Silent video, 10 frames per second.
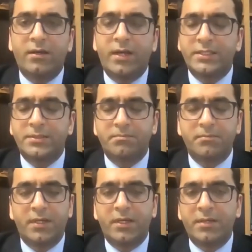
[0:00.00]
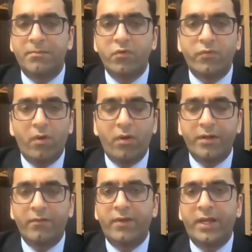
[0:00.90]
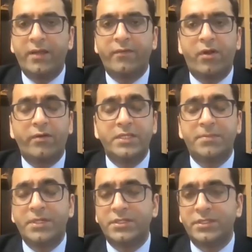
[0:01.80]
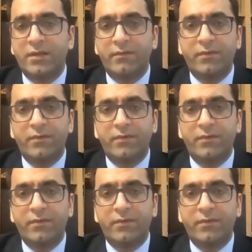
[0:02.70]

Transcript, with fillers: has improved quality of life. A lot of these patients have